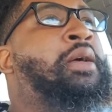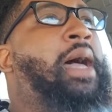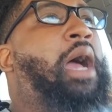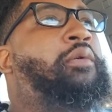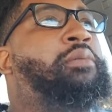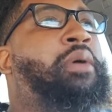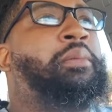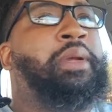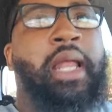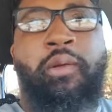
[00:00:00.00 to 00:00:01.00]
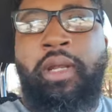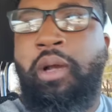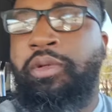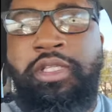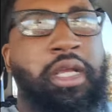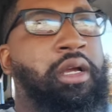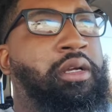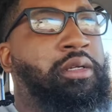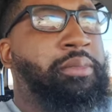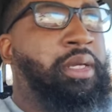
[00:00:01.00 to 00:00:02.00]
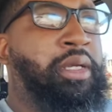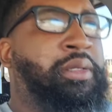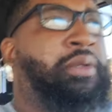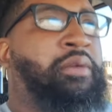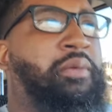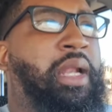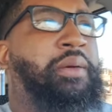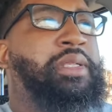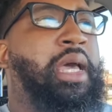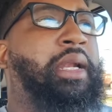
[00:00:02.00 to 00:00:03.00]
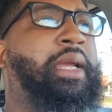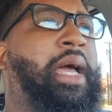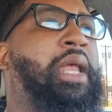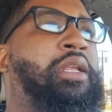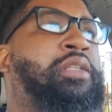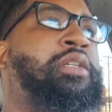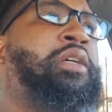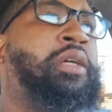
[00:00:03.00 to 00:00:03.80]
I remember, like, when I was young, man, when I was out of college,